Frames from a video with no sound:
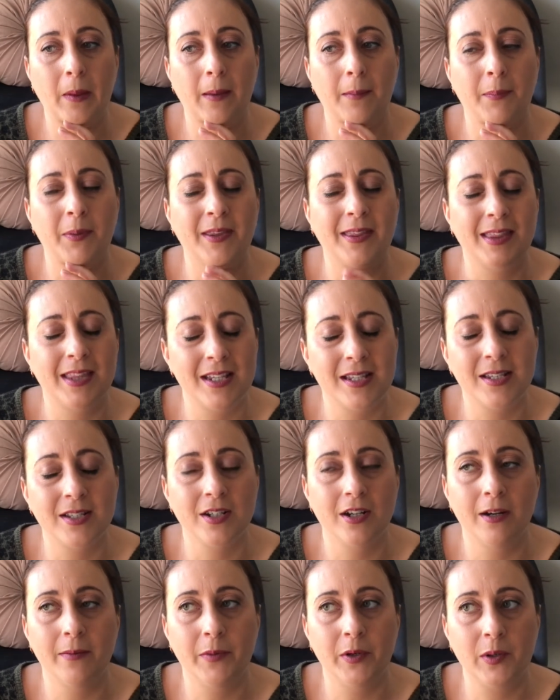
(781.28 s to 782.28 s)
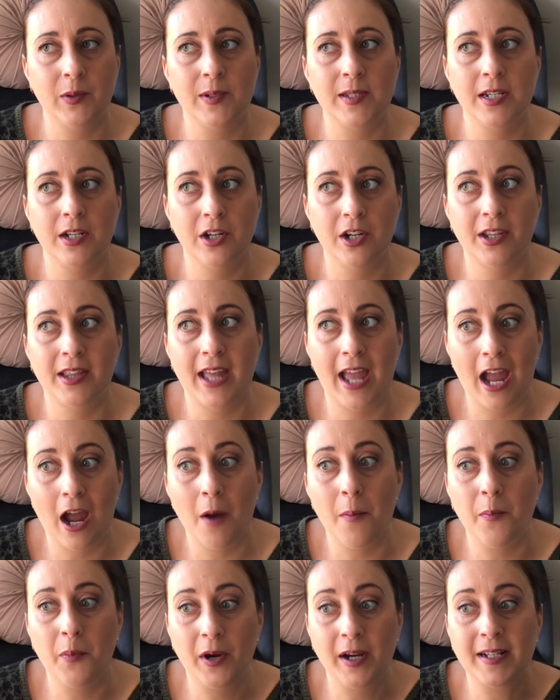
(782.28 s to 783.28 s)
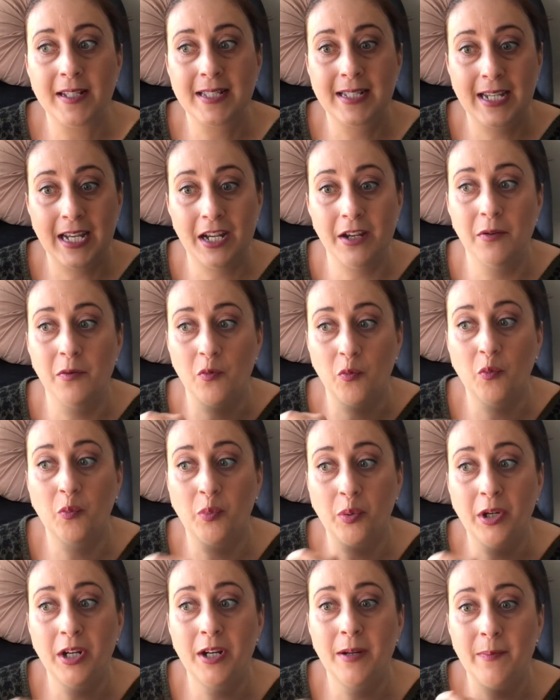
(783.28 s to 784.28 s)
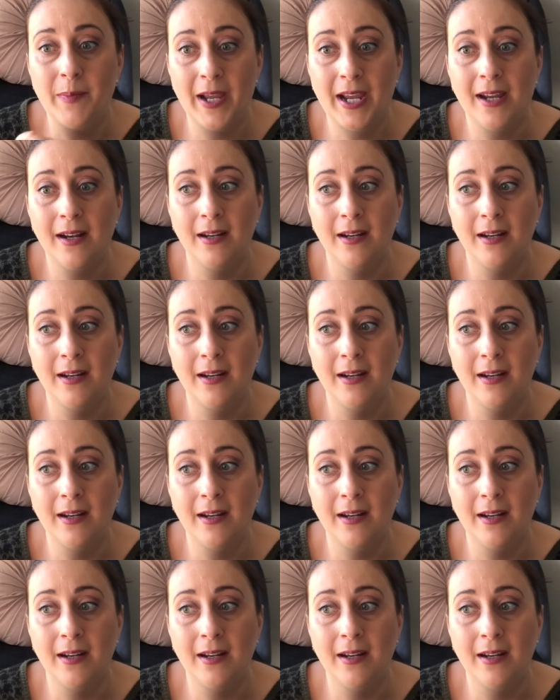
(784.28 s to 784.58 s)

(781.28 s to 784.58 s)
But this time, because I know the outbreak's getting pretty bad